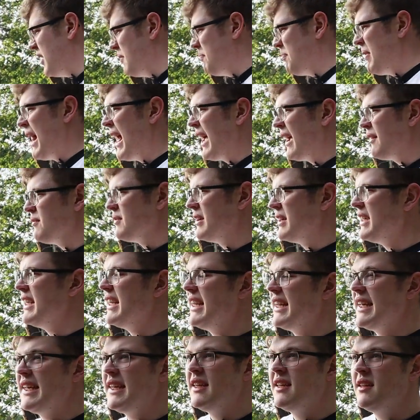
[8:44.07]
black
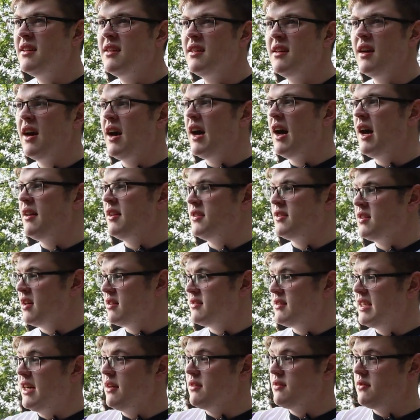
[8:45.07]
really. The
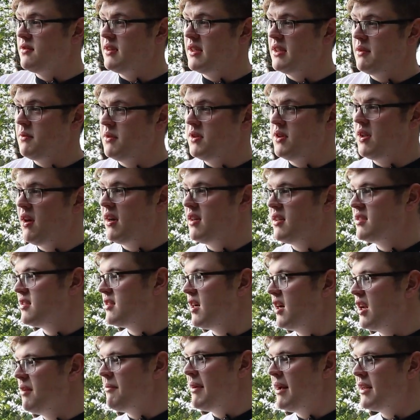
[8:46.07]
ducktails with the nice
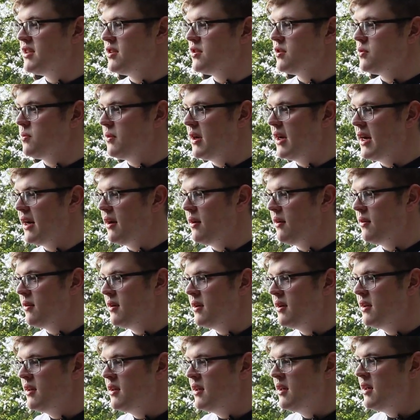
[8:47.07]
colour match as well.
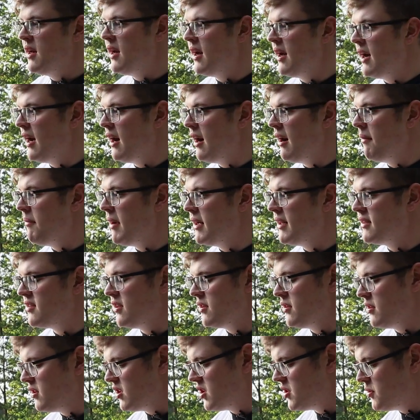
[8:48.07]
And so
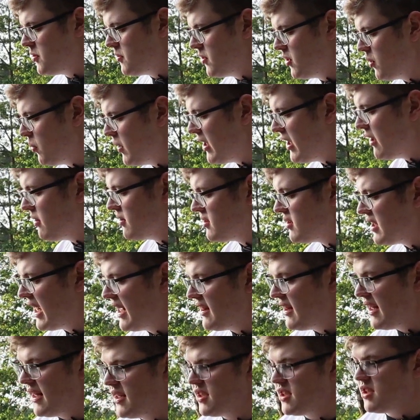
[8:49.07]
the wheels
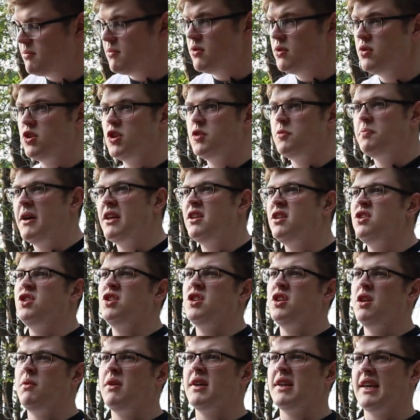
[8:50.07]
and then some new
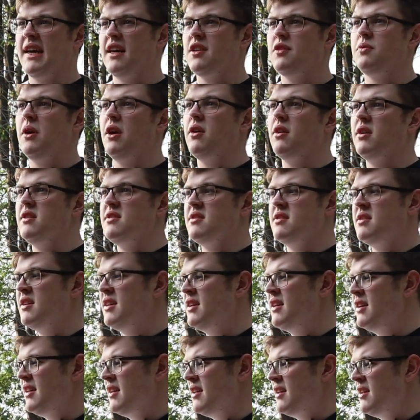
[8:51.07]
suspension I want to get as well, because
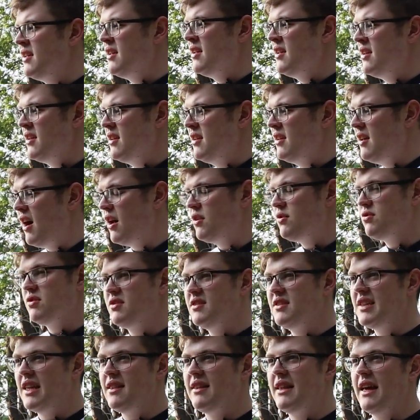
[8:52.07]

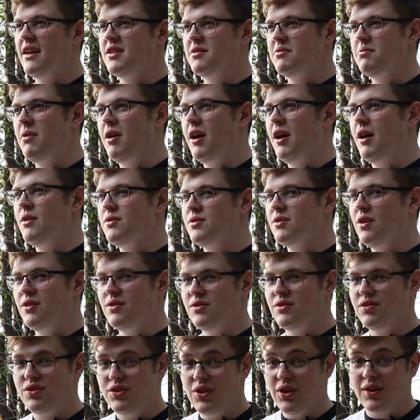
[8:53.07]
110,000 miles on
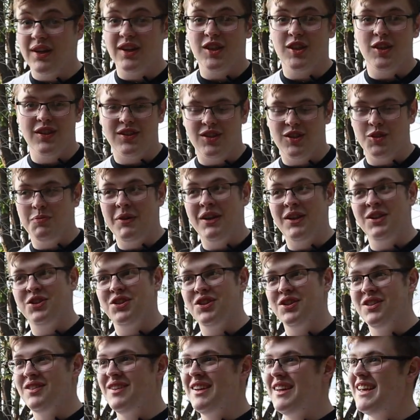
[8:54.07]
stock
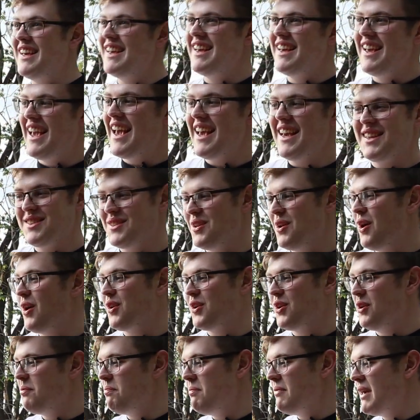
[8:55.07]
suspension is not a
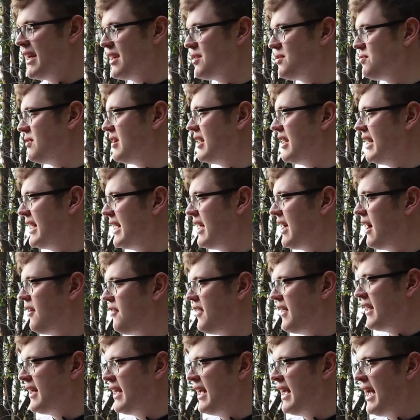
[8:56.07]
good mix really. I
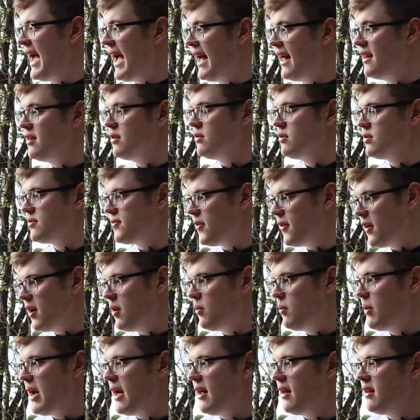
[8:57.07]
think it handles very
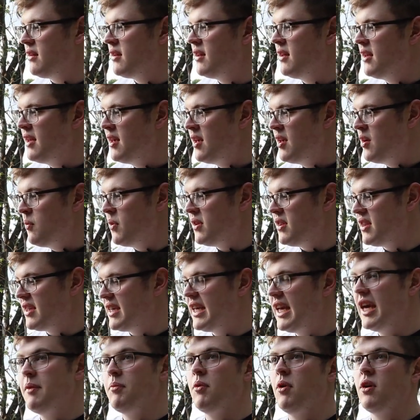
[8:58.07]
well with the
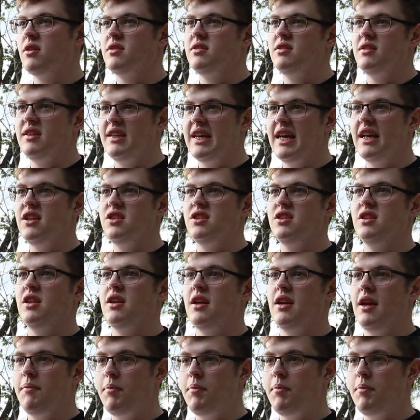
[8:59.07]
gearbox and the engine and it